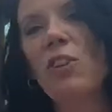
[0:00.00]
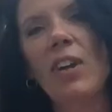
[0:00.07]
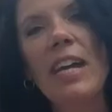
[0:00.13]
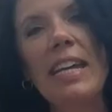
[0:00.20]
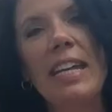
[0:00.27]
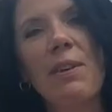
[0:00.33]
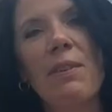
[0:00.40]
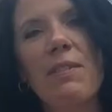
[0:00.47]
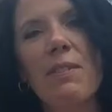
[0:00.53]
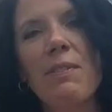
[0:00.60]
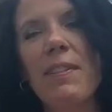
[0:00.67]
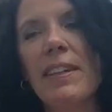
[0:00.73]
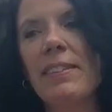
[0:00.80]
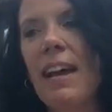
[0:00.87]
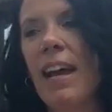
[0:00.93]
great. It was a
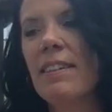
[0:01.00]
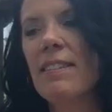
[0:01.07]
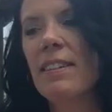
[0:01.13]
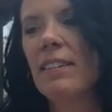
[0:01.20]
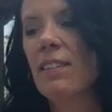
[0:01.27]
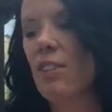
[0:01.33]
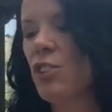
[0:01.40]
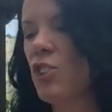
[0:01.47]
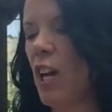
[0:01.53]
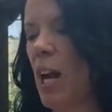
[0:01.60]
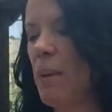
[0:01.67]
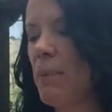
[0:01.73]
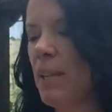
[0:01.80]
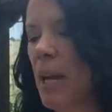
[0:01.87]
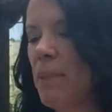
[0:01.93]
fantastic little
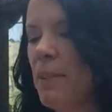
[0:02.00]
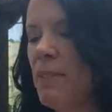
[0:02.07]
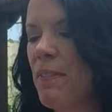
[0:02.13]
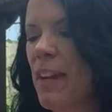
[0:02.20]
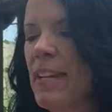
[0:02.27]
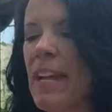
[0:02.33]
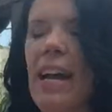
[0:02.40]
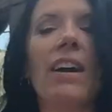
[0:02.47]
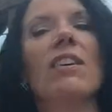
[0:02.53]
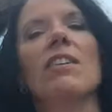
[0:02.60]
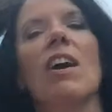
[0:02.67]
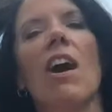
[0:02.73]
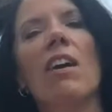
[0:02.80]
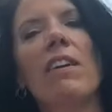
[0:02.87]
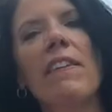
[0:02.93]
shop. Come to find out,
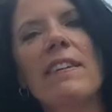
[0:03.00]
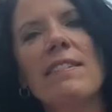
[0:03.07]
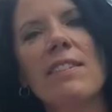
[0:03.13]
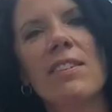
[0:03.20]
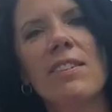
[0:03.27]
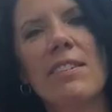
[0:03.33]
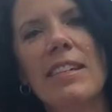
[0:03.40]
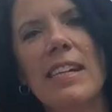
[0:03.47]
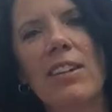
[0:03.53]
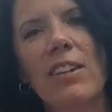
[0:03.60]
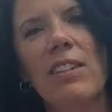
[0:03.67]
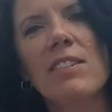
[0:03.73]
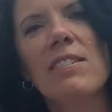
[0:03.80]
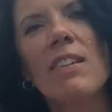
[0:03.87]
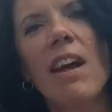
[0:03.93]
all of these little
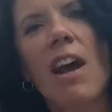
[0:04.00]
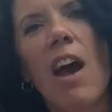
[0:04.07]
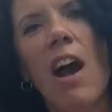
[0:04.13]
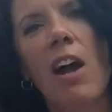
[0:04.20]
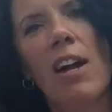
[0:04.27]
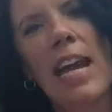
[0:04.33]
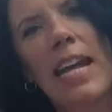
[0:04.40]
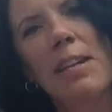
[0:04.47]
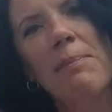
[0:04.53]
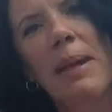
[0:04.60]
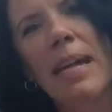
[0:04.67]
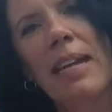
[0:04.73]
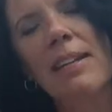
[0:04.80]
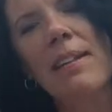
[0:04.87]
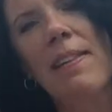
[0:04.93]
sneakers are
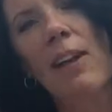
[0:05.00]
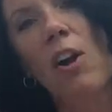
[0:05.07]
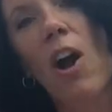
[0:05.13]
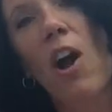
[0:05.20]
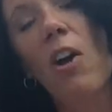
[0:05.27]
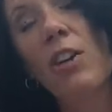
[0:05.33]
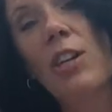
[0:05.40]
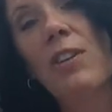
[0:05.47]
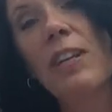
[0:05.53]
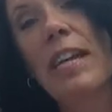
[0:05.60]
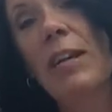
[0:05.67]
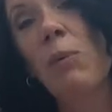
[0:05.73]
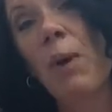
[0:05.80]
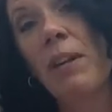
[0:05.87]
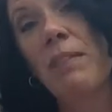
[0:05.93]
handmade. They're all
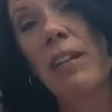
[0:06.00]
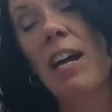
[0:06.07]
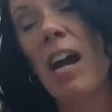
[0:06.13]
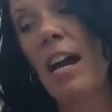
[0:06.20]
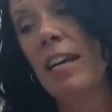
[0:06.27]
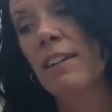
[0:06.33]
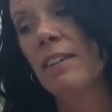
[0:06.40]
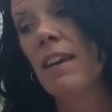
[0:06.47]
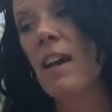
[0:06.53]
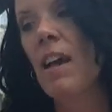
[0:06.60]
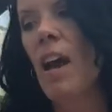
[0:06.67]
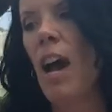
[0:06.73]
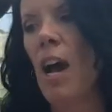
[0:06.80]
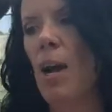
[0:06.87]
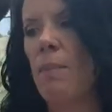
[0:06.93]
unique, one of a kind.
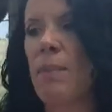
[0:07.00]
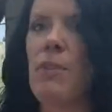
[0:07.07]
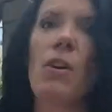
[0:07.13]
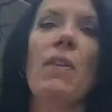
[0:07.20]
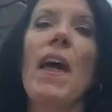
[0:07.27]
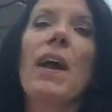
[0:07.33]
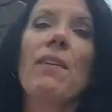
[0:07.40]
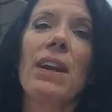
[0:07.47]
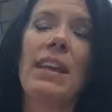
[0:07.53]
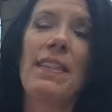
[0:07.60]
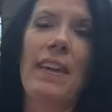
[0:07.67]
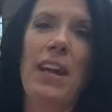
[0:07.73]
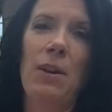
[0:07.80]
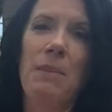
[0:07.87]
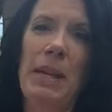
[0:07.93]
So that right
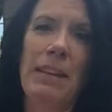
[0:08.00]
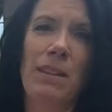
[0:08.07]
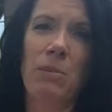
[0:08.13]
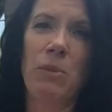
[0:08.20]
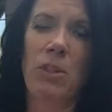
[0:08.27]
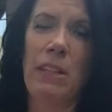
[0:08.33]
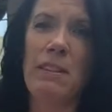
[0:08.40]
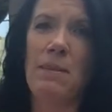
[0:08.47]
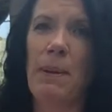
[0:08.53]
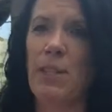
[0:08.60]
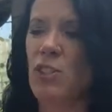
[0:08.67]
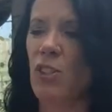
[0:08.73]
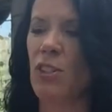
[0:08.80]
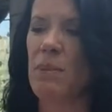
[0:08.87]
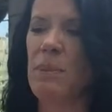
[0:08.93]
there makes them really
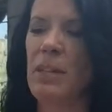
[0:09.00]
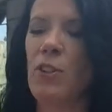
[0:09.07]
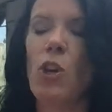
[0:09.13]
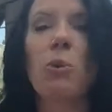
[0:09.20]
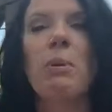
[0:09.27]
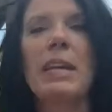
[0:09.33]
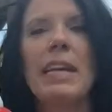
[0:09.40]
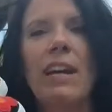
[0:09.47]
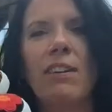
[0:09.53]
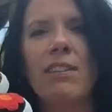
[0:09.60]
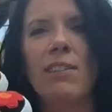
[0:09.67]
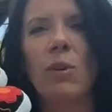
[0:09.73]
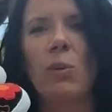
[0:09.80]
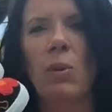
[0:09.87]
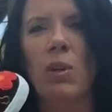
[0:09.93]
special. I mean, nobody
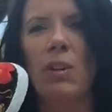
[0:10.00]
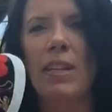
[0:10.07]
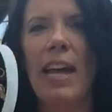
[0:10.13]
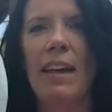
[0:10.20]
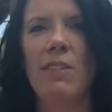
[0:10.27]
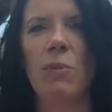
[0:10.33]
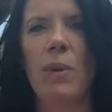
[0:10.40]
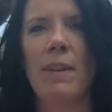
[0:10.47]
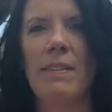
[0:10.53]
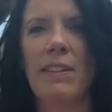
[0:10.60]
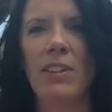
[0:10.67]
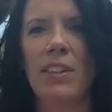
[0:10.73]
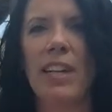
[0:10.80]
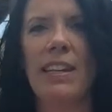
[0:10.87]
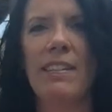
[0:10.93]
else in the world has ones that
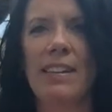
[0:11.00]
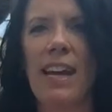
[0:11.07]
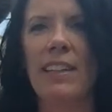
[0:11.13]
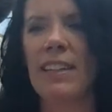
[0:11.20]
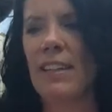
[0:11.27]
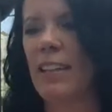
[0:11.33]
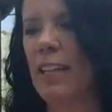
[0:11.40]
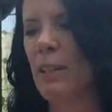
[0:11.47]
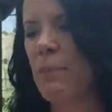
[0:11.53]
look exactly like